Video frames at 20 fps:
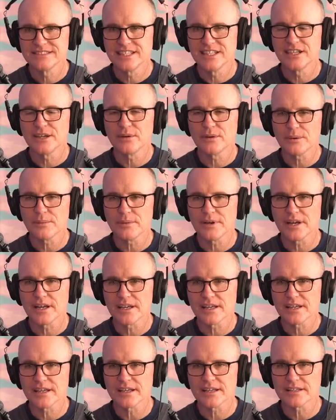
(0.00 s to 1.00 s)
You know what
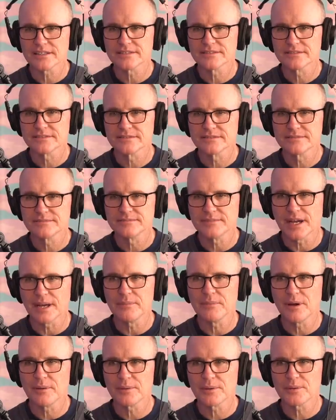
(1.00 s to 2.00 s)
my
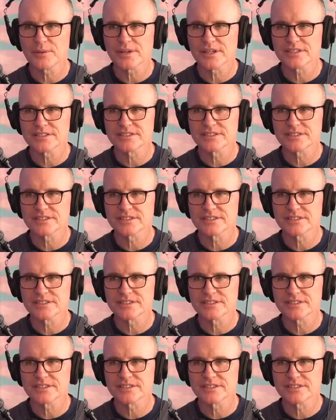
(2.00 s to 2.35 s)
moment was?